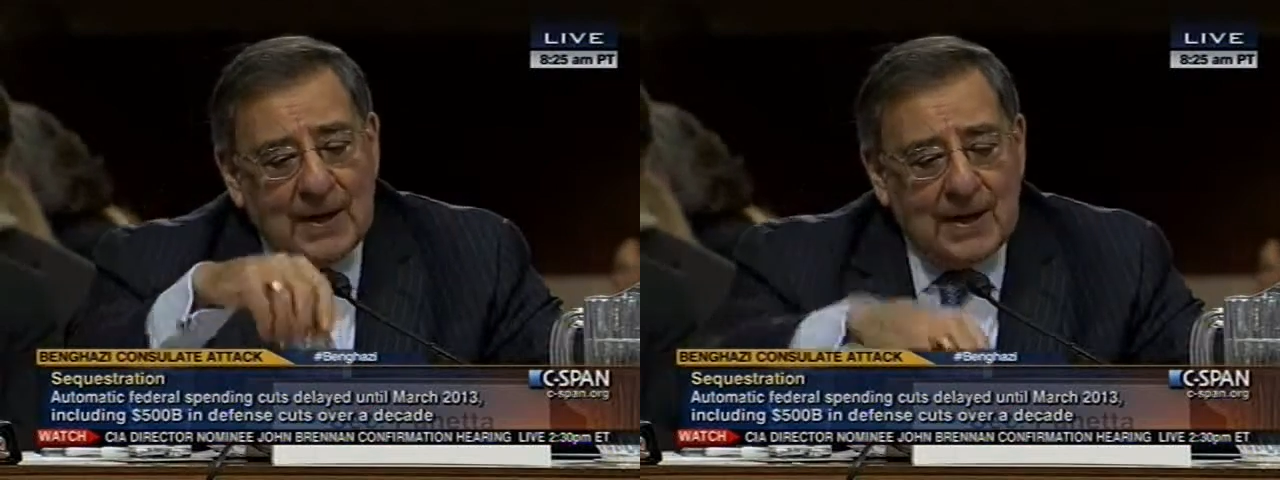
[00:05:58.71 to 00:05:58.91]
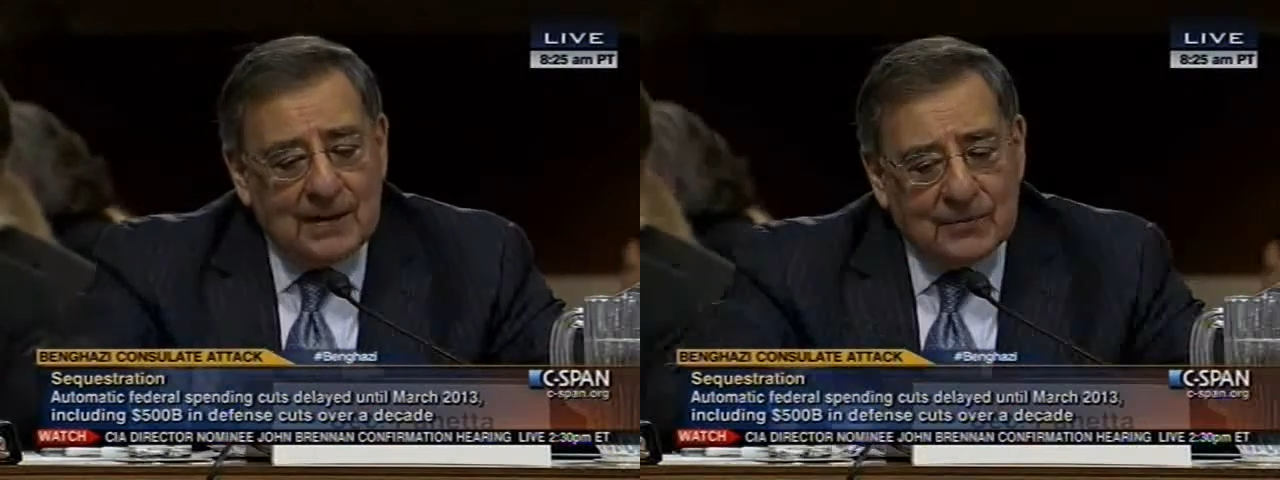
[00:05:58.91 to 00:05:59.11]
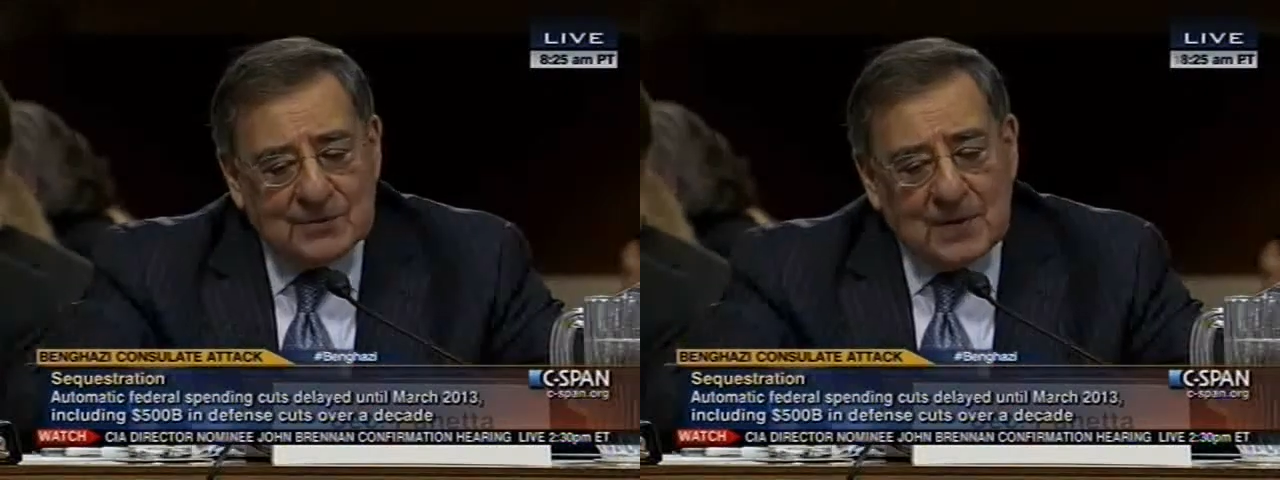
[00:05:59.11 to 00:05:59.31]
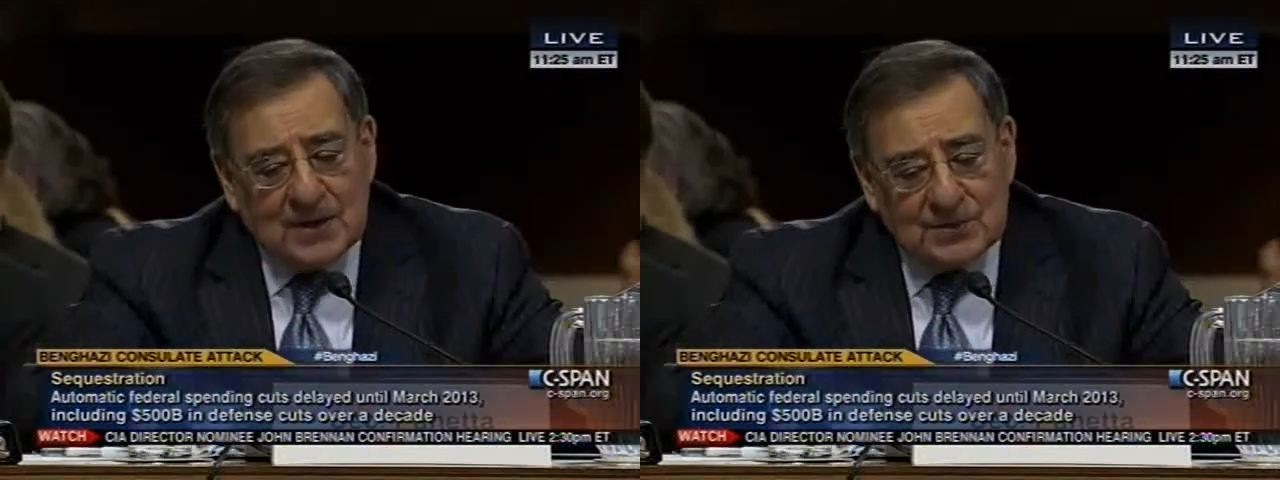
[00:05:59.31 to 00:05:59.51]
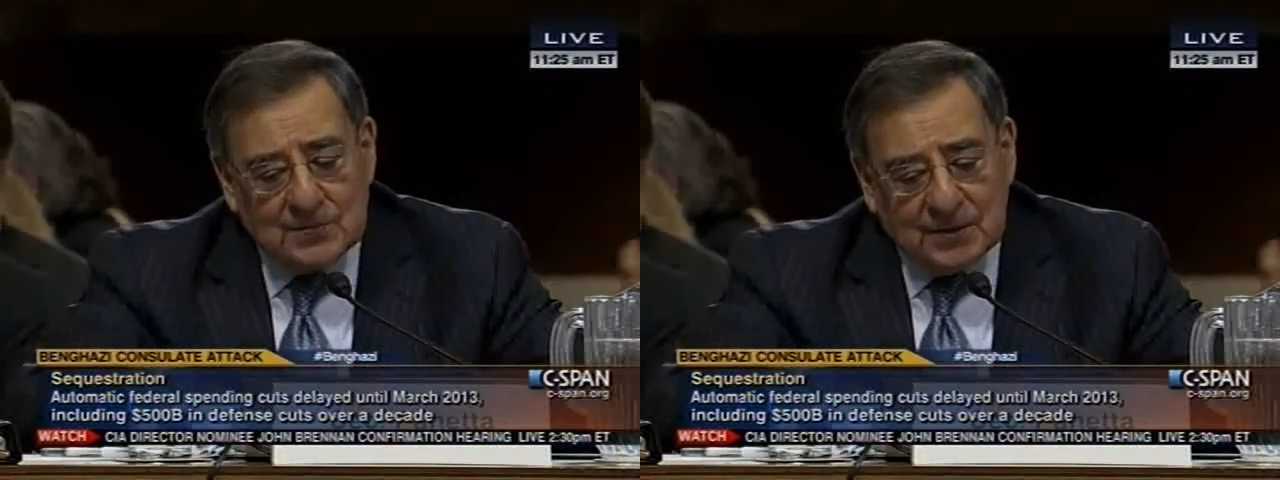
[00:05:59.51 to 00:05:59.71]
had a
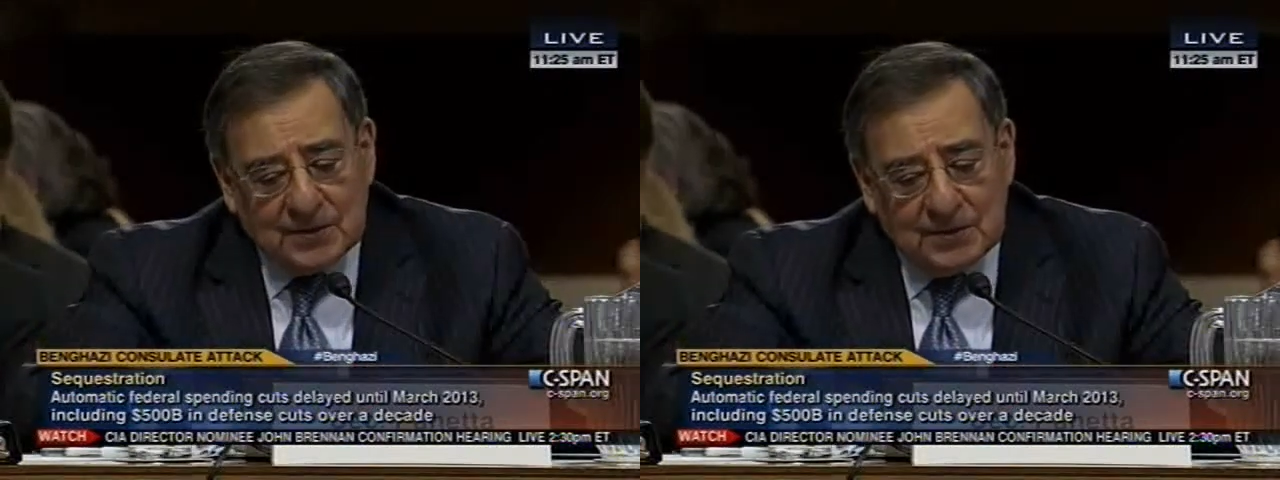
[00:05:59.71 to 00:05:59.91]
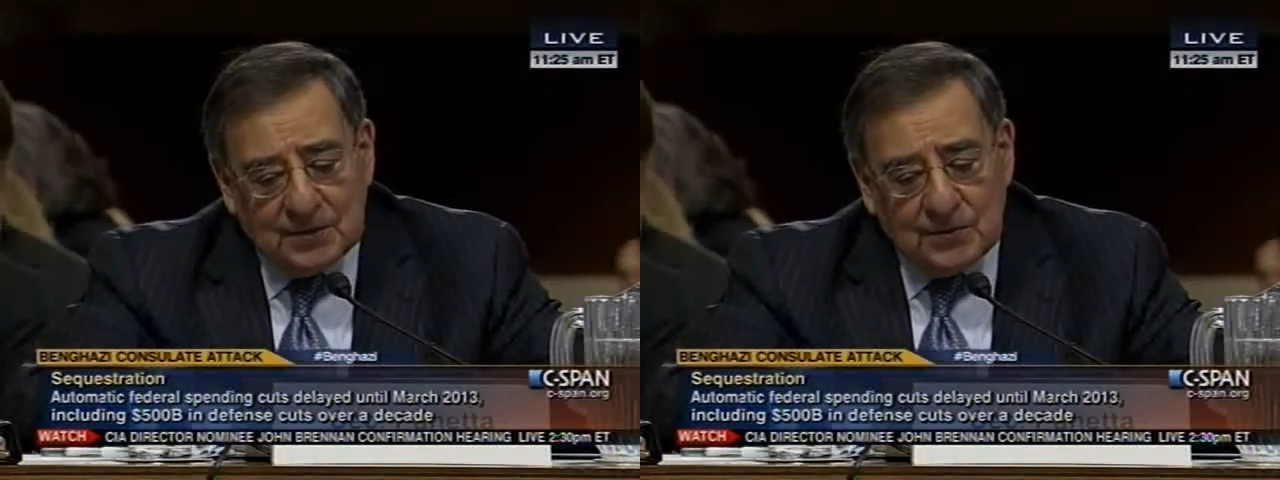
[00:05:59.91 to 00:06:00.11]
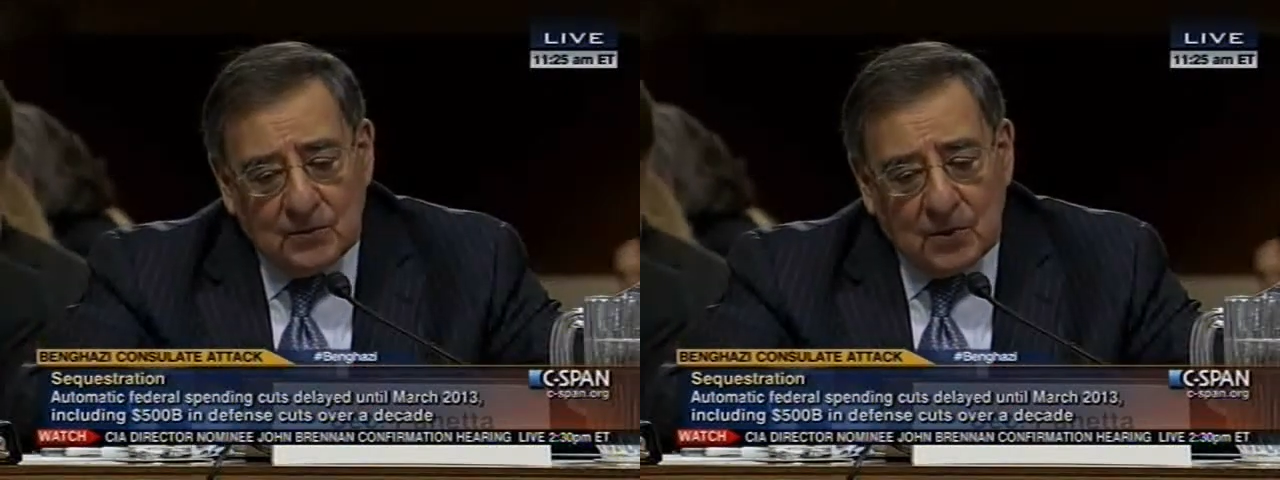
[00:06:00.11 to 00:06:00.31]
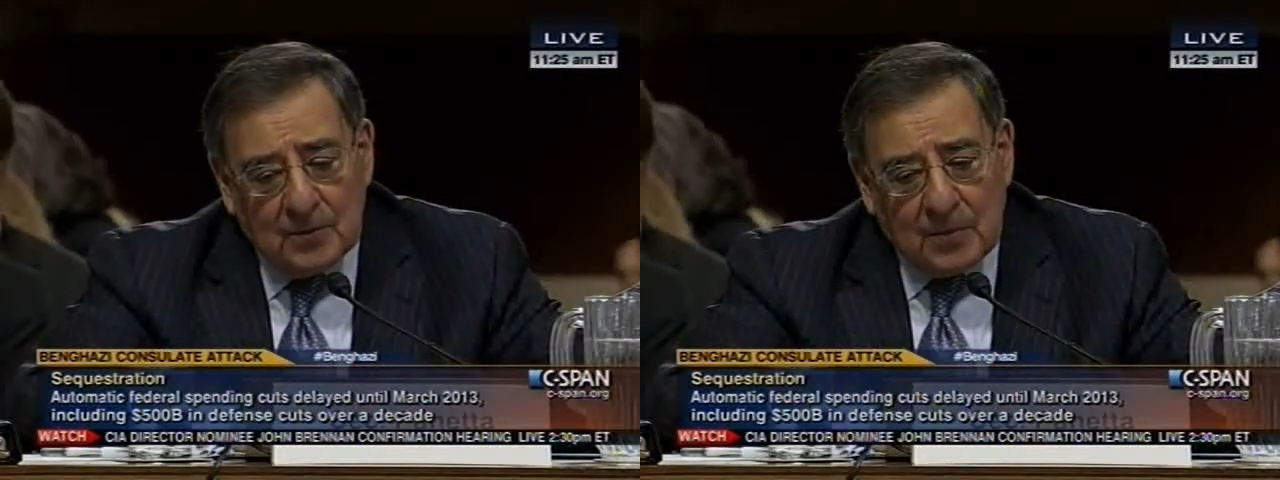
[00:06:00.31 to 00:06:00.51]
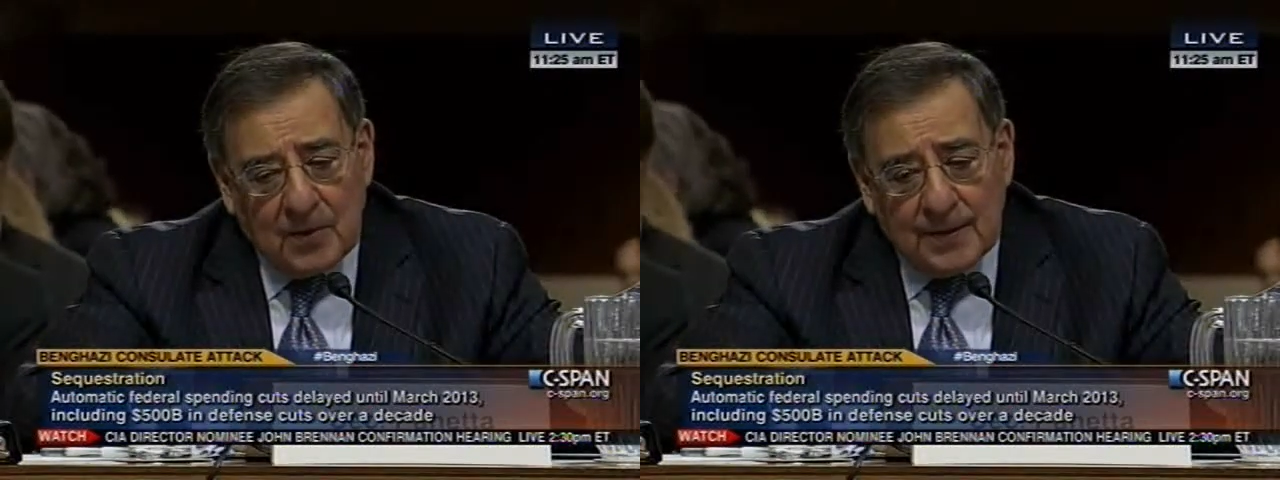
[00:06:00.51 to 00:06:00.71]
responsibility to do
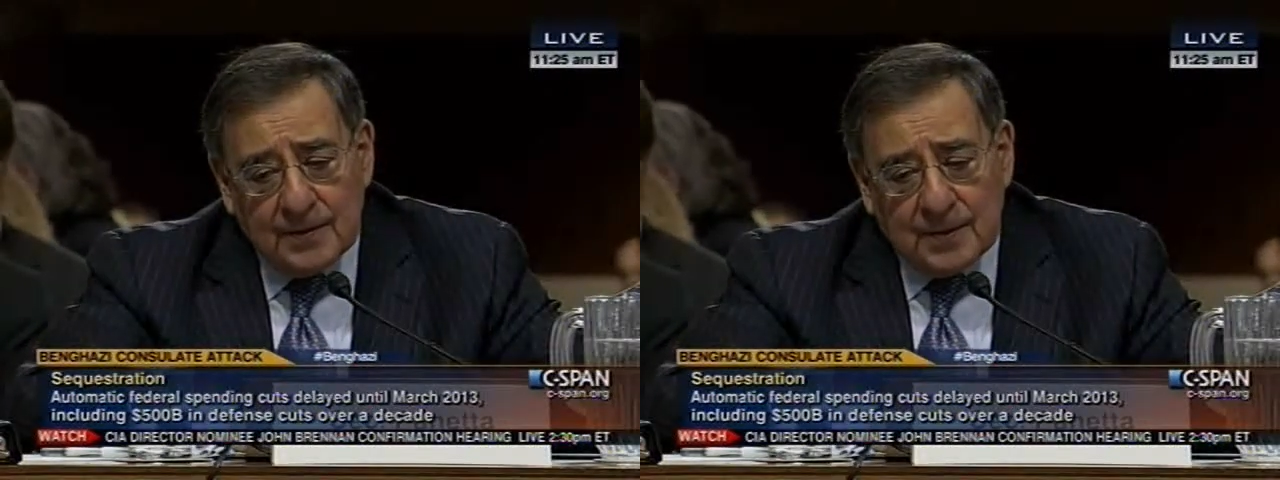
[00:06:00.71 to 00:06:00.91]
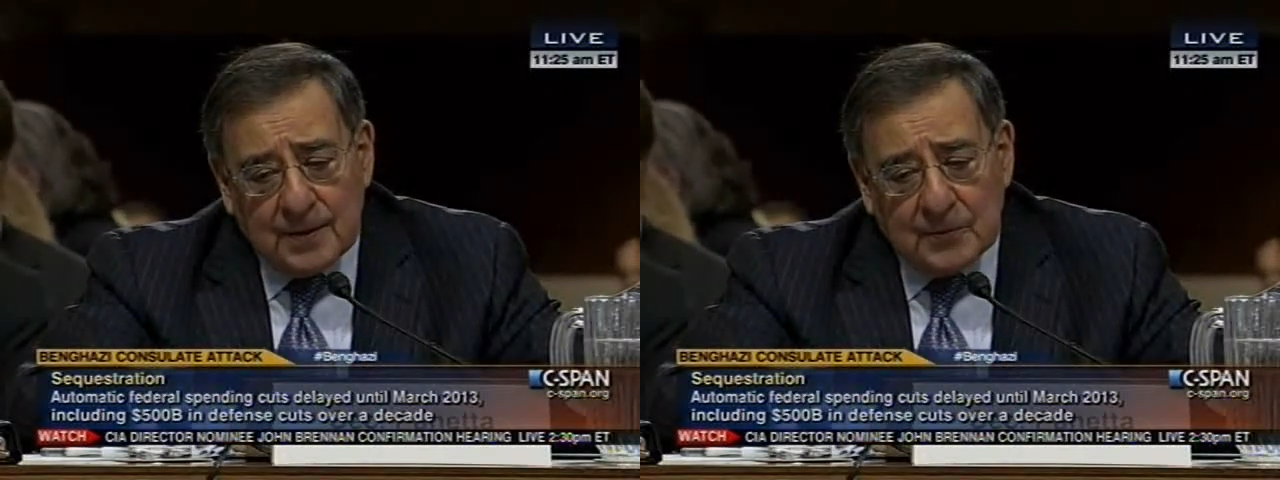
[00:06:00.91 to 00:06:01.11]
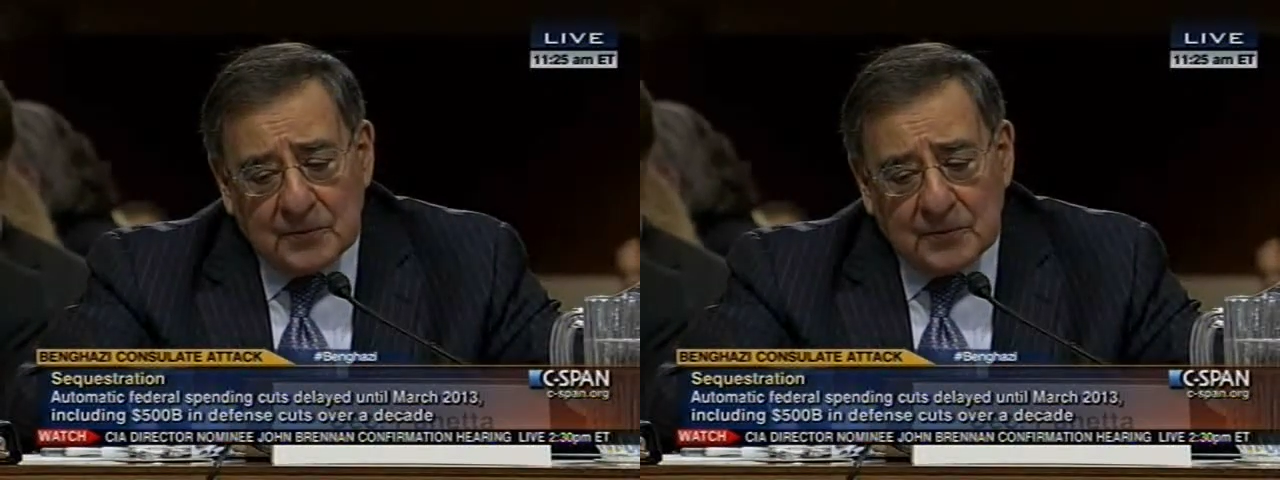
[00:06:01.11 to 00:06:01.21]
our part uh,